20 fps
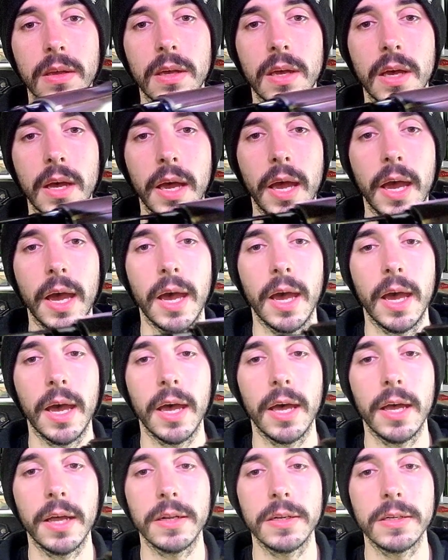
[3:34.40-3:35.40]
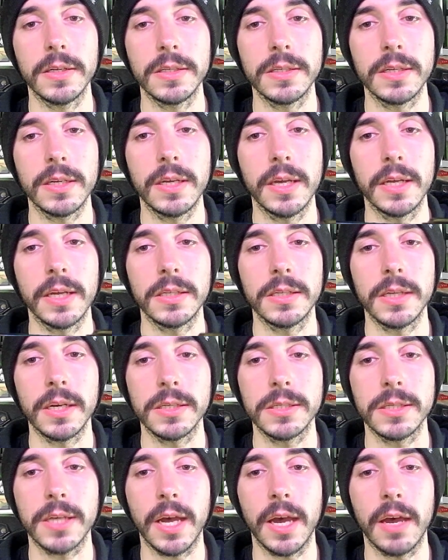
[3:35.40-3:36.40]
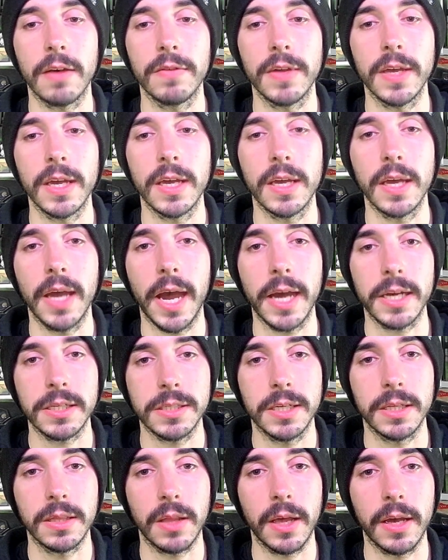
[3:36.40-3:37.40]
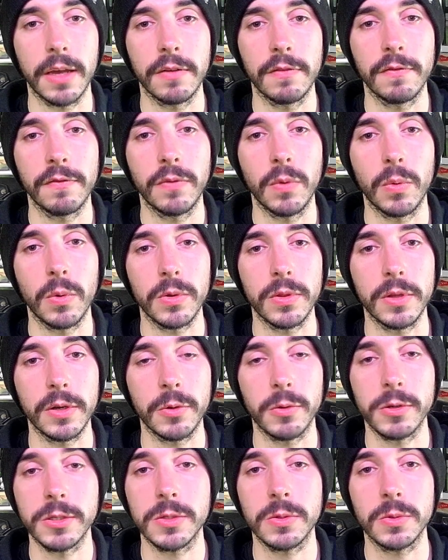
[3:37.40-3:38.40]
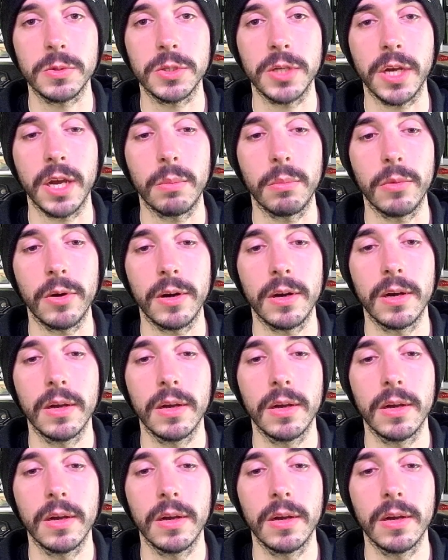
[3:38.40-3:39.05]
and it does have a accent light for the crystal chamber,